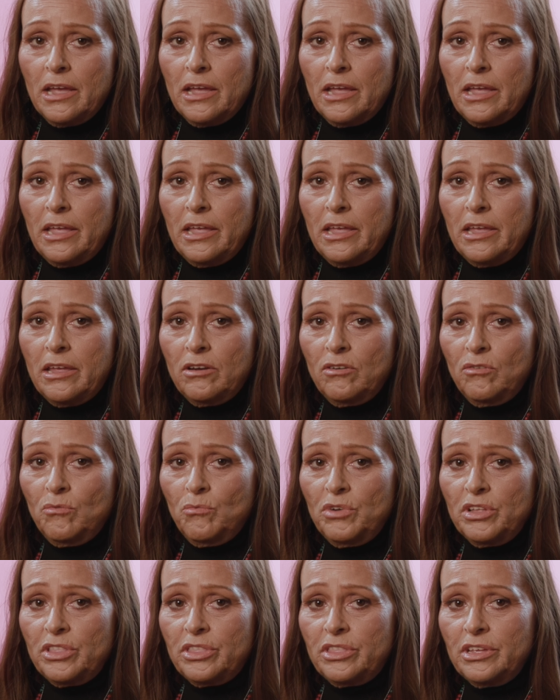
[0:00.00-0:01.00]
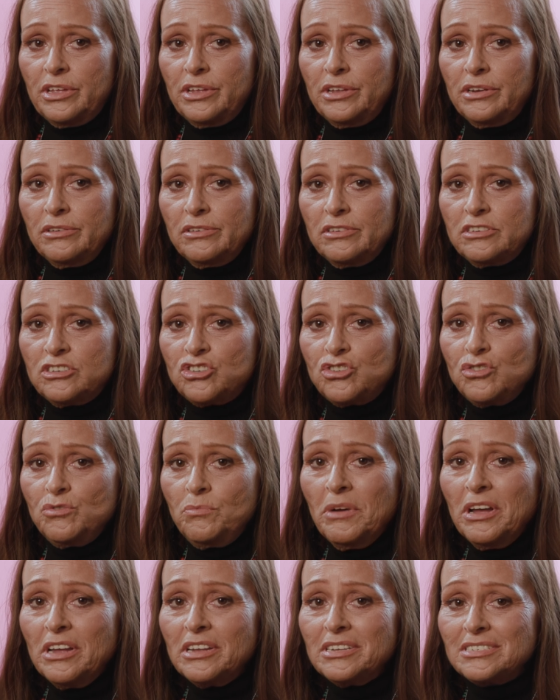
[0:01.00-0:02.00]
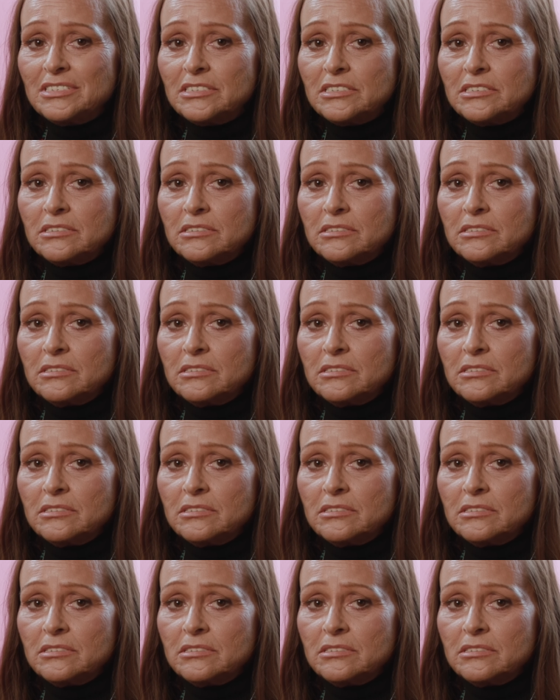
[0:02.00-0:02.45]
And within 2 months,